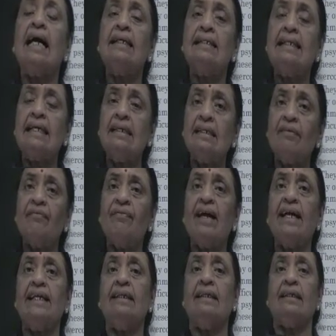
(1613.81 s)

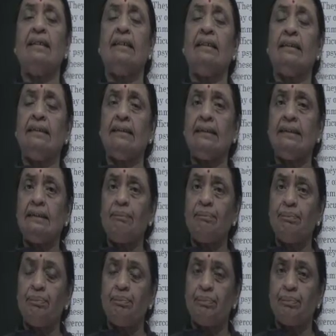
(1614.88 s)
identifying
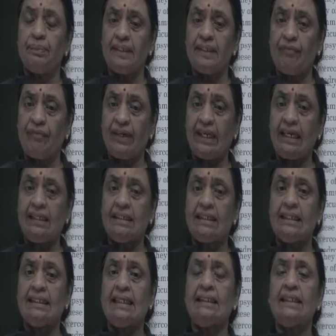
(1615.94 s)
the
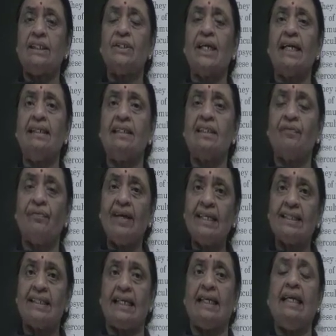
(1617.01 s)
difficulty that the child is
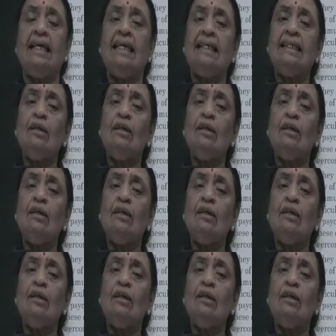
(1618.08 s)
facing.